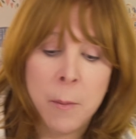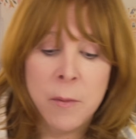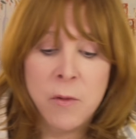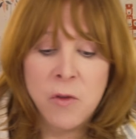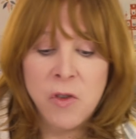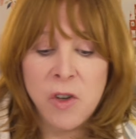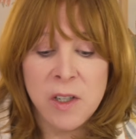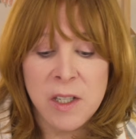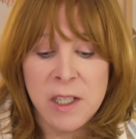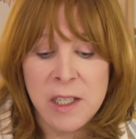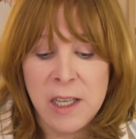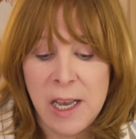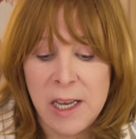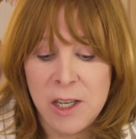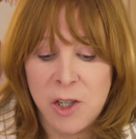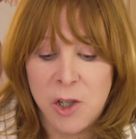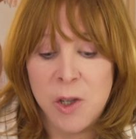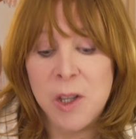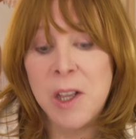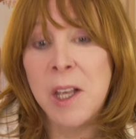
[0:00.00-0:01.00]
just in
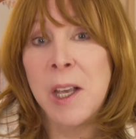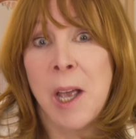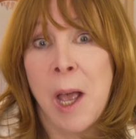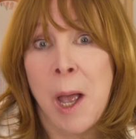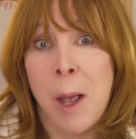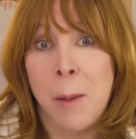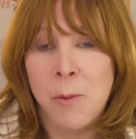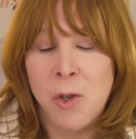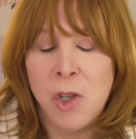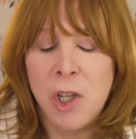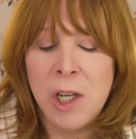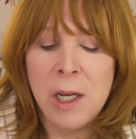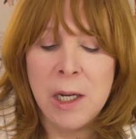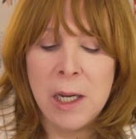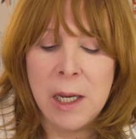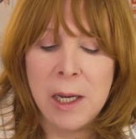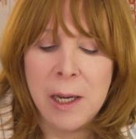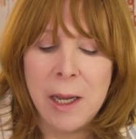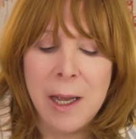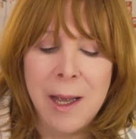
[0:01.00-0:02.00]
case you think I'm
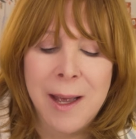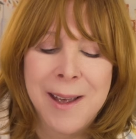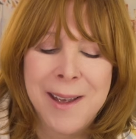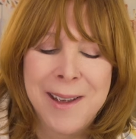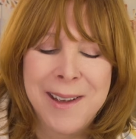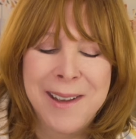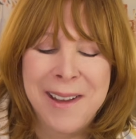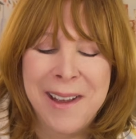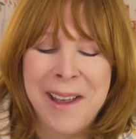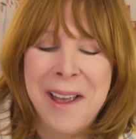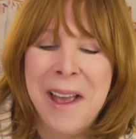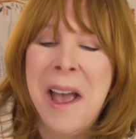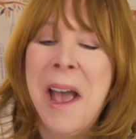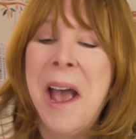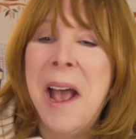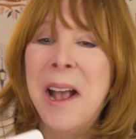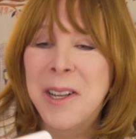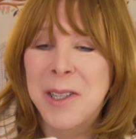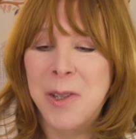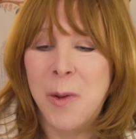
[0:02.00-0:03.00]
cheating.
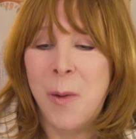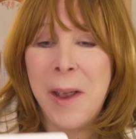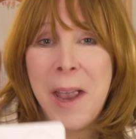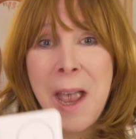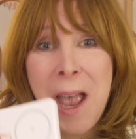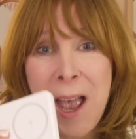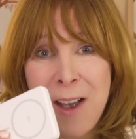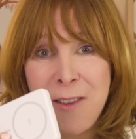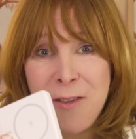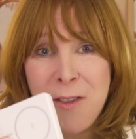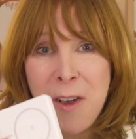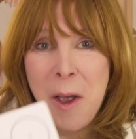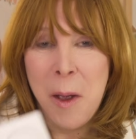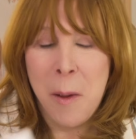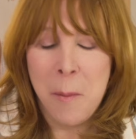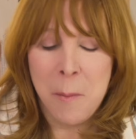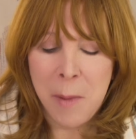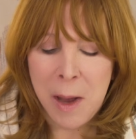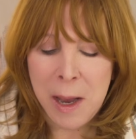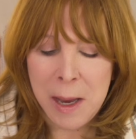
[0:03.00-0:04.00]
So I have
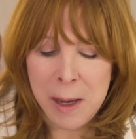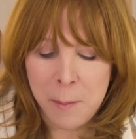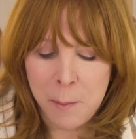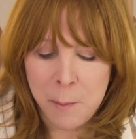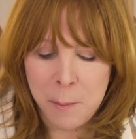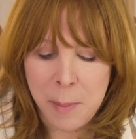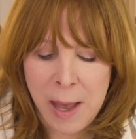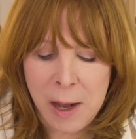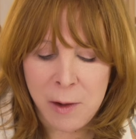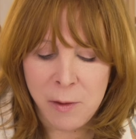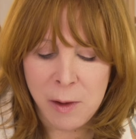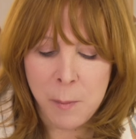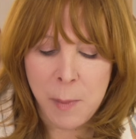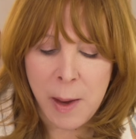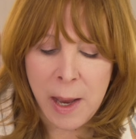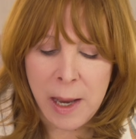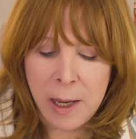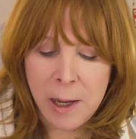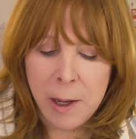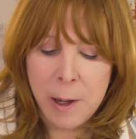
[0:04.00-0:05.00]
my battery
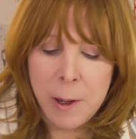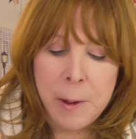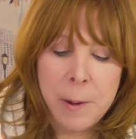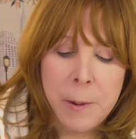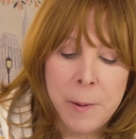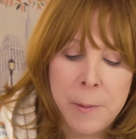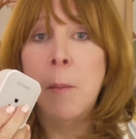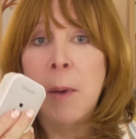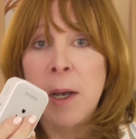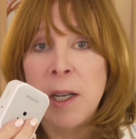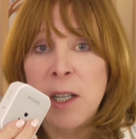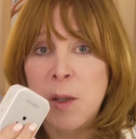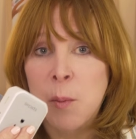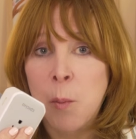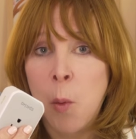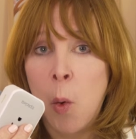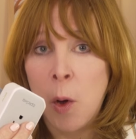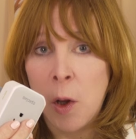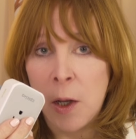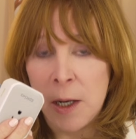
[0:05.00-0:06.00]
bank, my
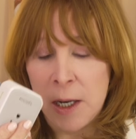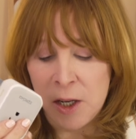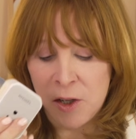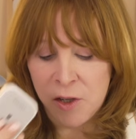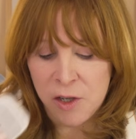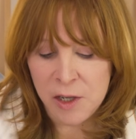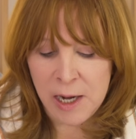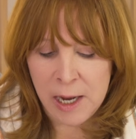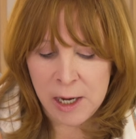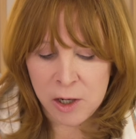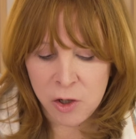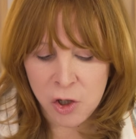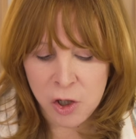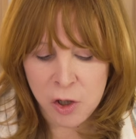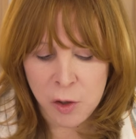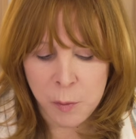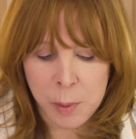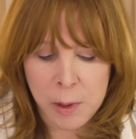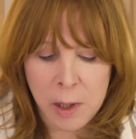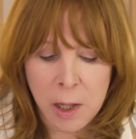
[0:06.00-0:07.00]
smaller
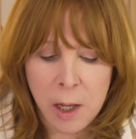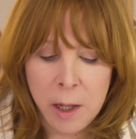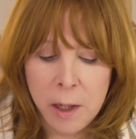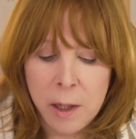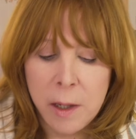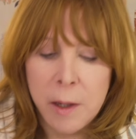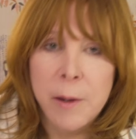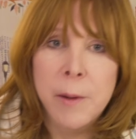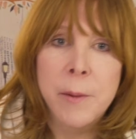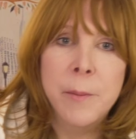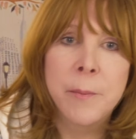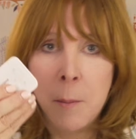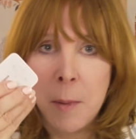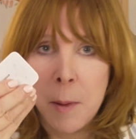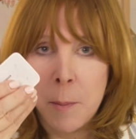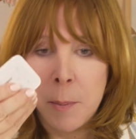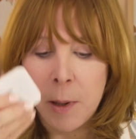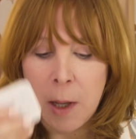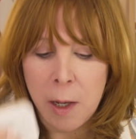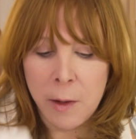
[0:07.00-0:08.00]
international plug,
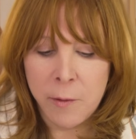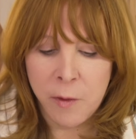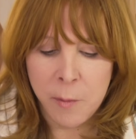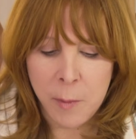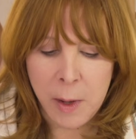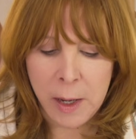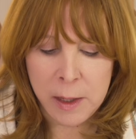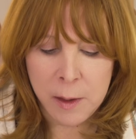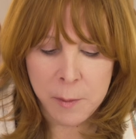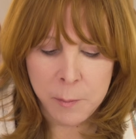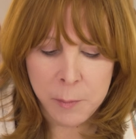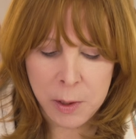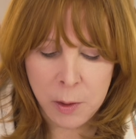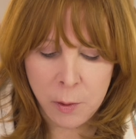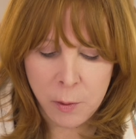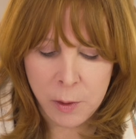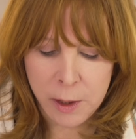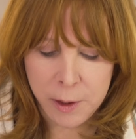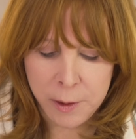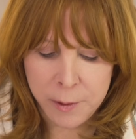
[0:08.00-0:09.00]
my plug for my
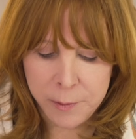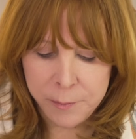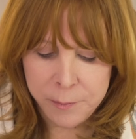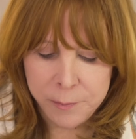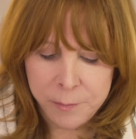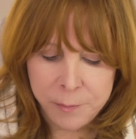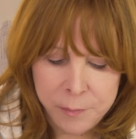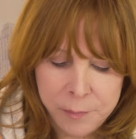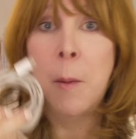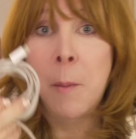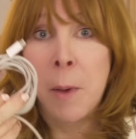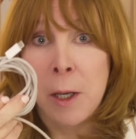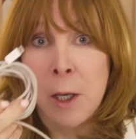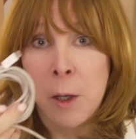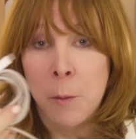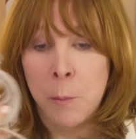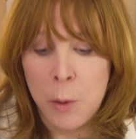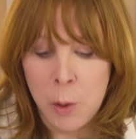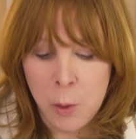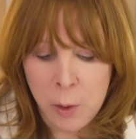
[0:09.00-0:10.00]
computer
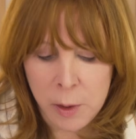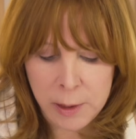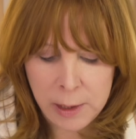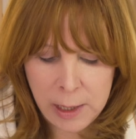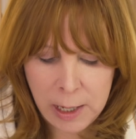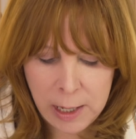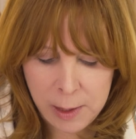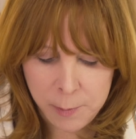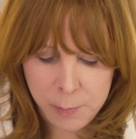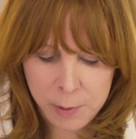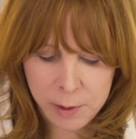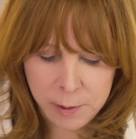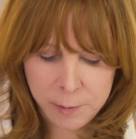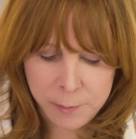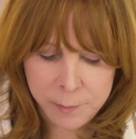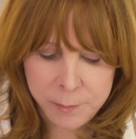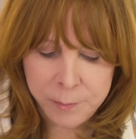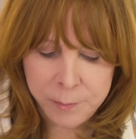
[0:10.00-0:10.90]
cable,